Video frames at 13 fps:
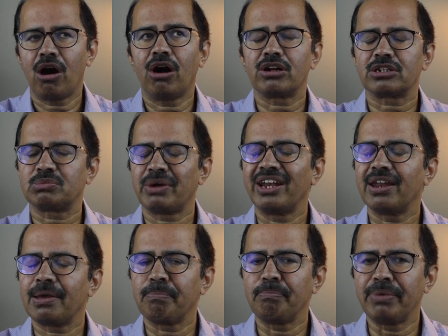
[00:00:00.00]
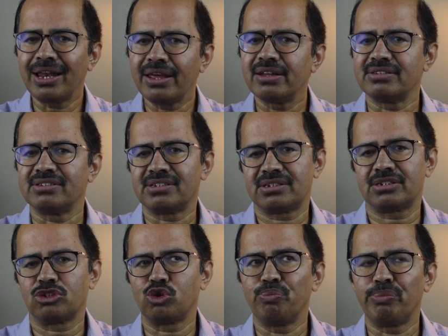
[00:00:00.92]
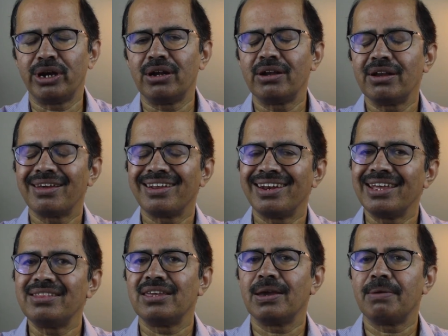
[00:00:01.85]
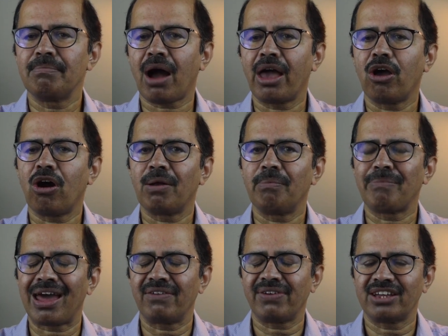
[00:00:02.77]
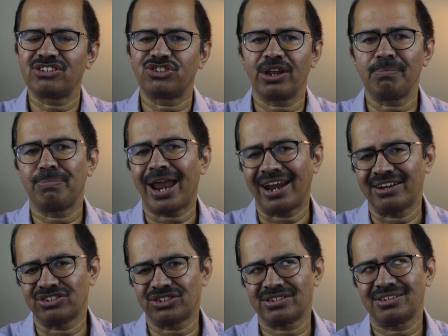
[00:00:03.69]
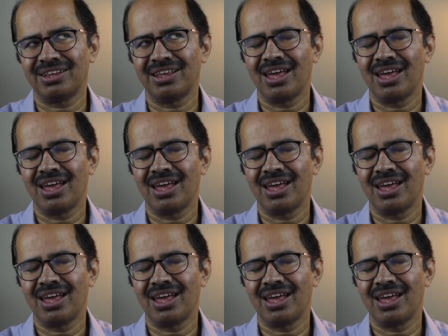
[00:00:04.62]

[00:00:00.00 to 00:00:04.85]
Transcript: are spending billions to build lithium-ion manufacturing plants,